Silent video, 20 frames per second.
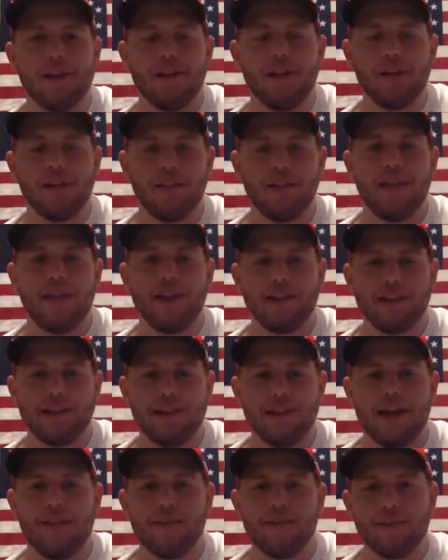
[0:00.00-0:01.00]
letting
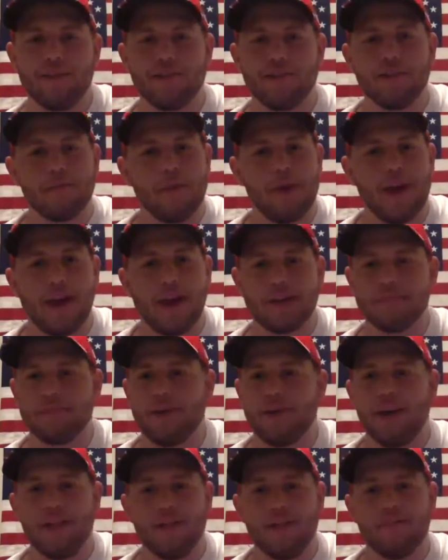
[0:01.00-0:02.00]
Dalvin Cook pass
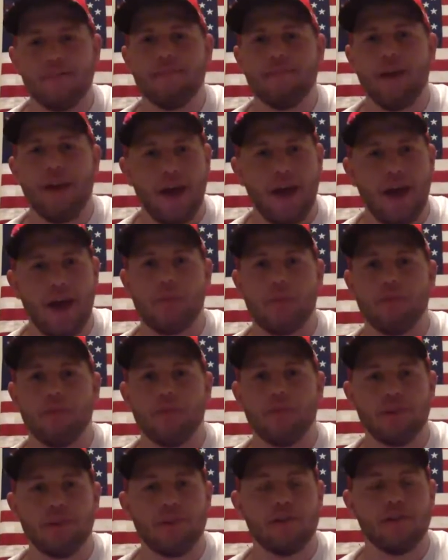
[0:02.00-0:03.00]
by them. I
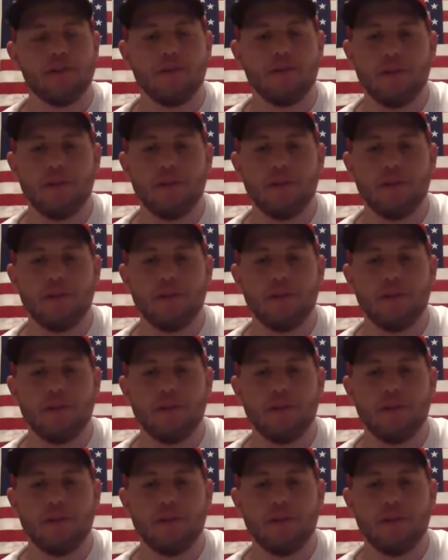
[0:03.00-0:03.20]
really do.